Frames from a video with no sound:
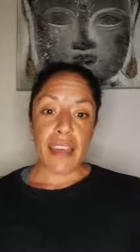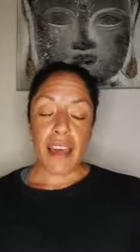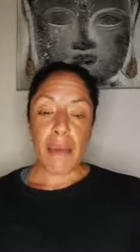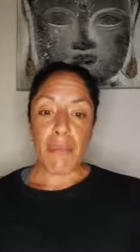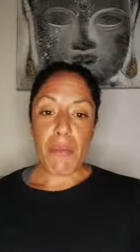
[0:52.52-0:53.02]

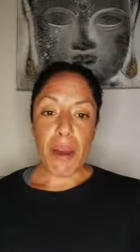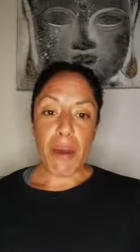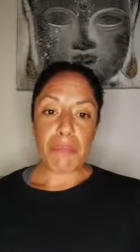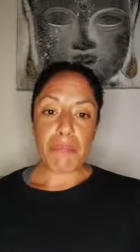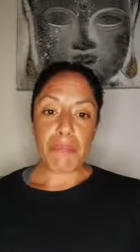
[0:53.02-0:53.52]
um,
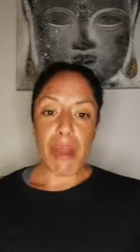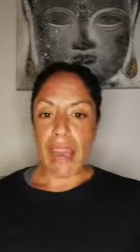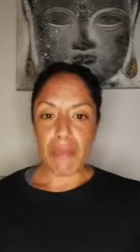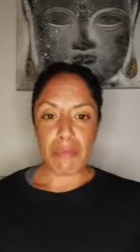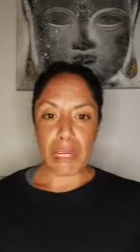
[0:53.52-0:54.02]
I'm, I
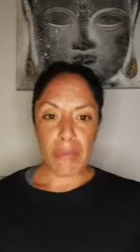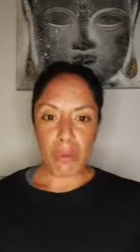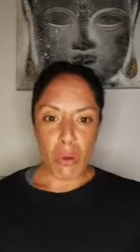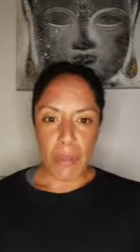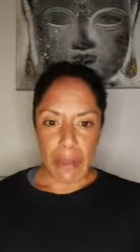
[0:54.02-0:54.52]
haven't really
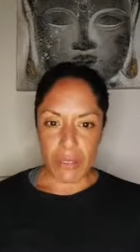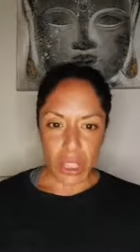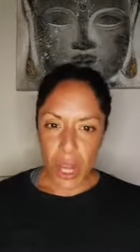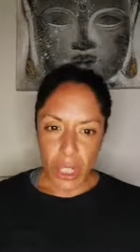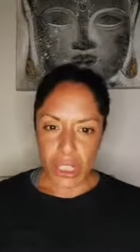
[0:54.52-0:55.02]
thought about
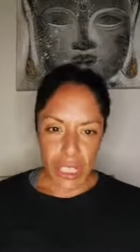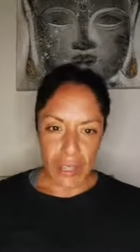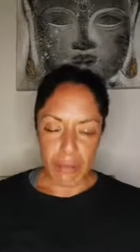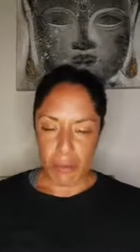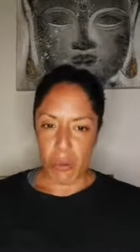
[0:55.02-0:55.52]

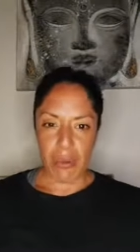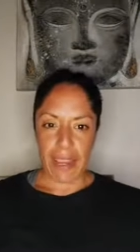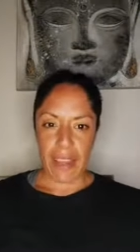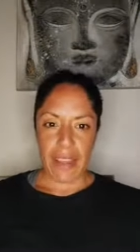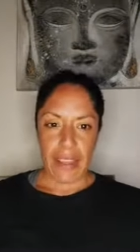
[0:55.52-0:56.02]
charging for
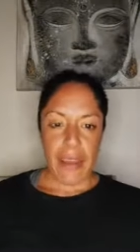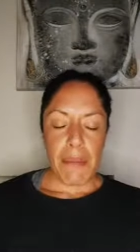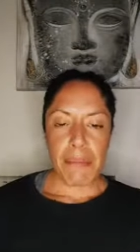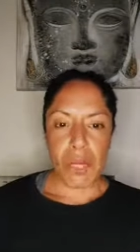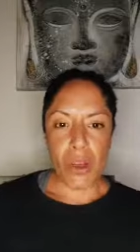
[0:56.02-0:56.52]
it
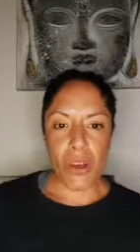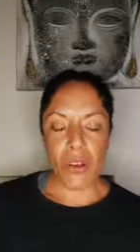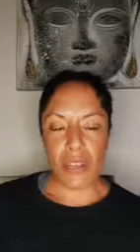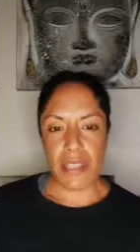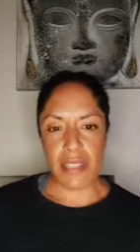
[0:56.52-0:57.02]

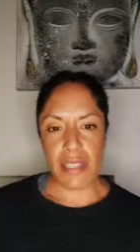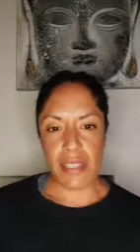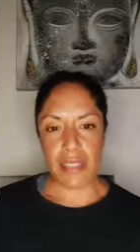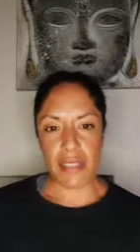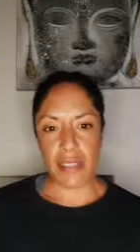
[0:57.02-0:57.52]
because
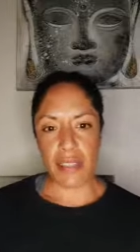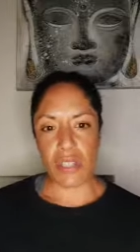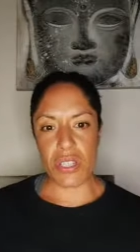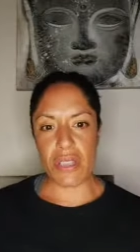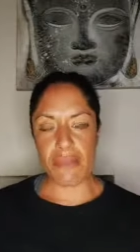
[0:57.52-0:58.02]

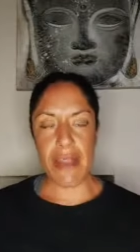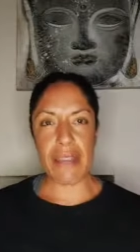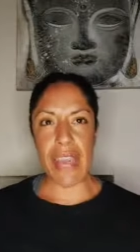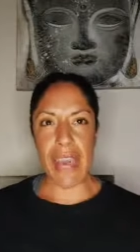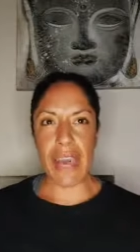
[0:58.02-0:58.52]
just the
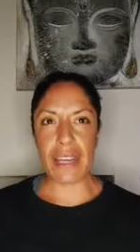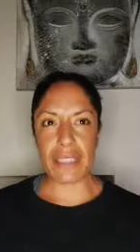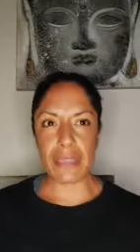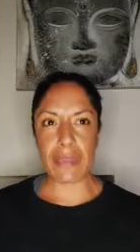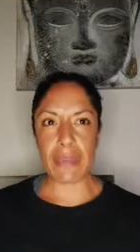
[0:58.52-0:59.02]
very
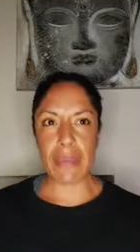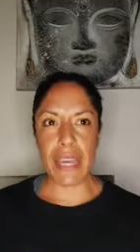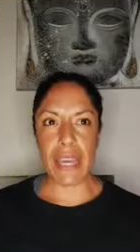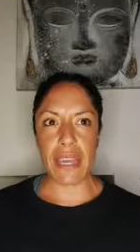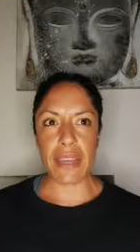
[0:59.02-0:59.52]
act of
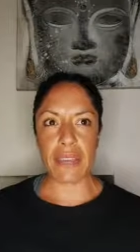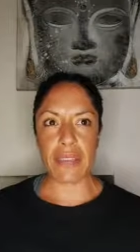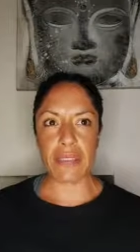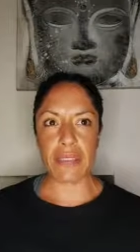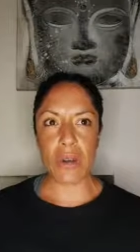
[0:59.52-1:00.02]
being
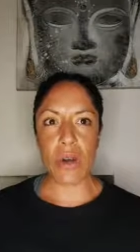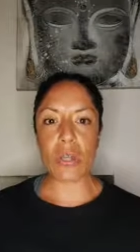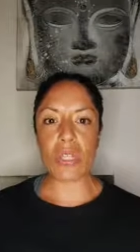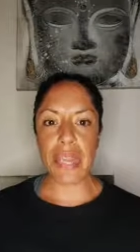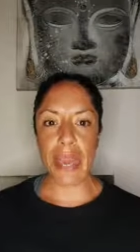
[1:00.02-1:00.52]

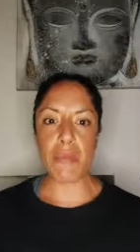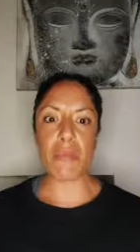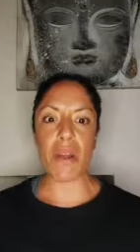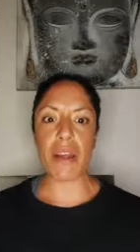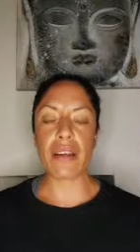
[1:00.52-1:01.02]
on
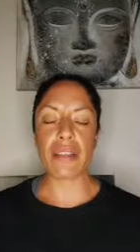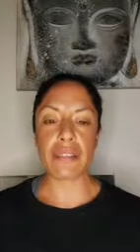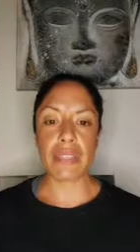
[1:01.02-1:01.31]
camera